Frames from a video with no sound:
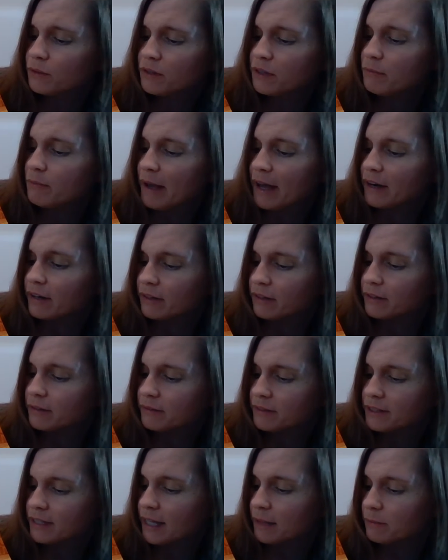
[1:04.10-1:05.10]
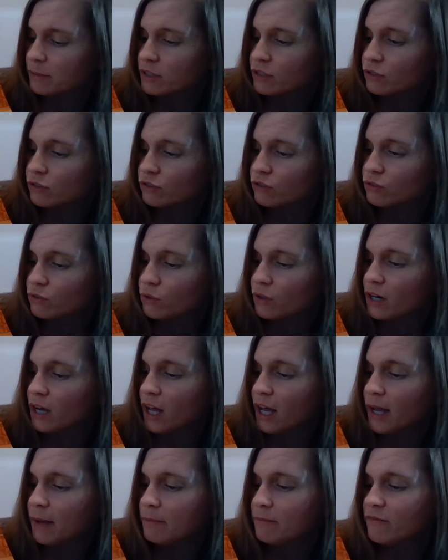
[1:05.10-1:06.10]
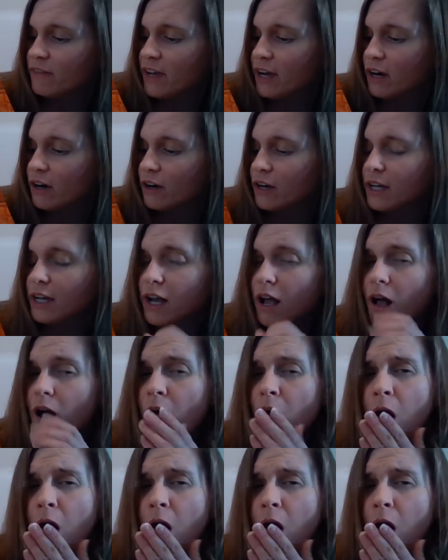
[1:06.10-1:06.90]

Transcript: the better, said Mr. Snore. I'm very